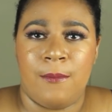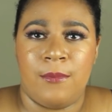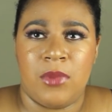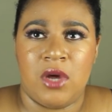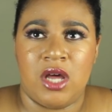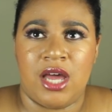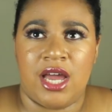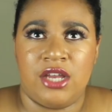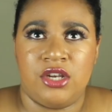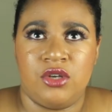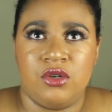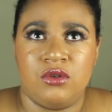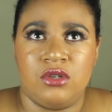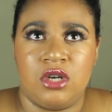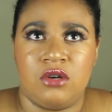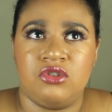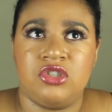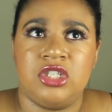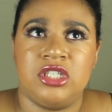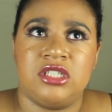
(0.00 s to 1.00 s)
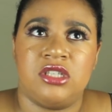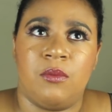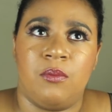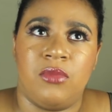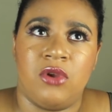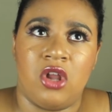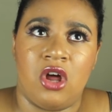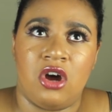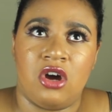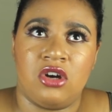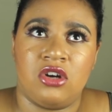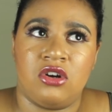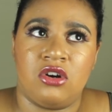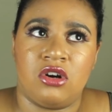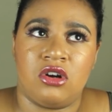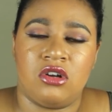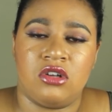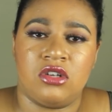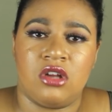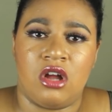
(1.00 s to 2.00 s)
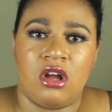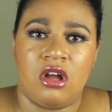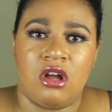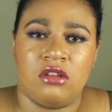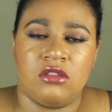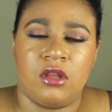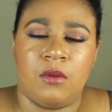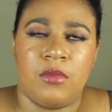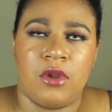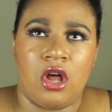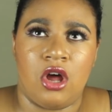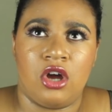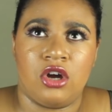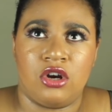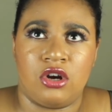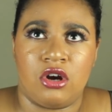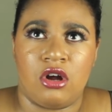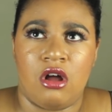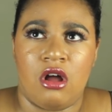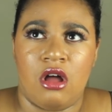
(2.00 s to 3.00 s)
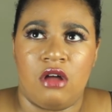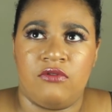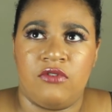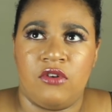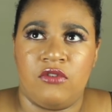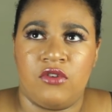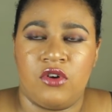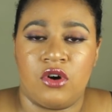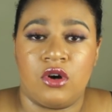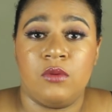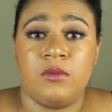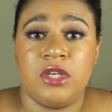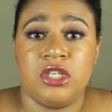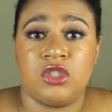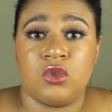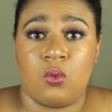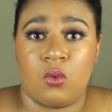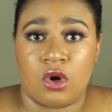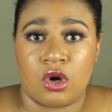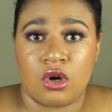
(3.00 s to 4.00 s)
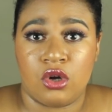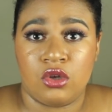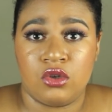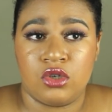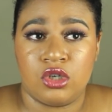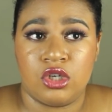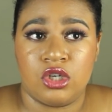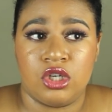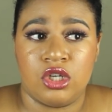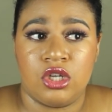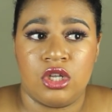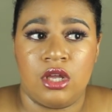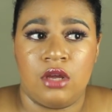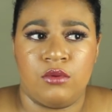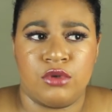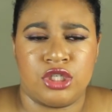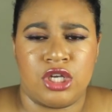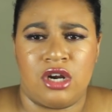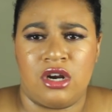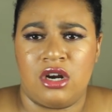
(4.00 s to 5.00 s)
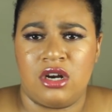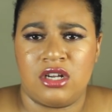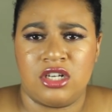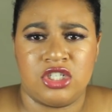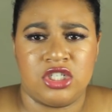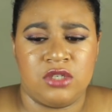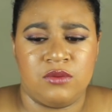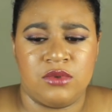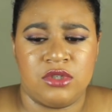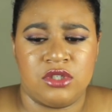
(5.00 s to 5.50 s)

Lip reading: but I do know she's the blonde girl off of Girl Meets World. It was her, because she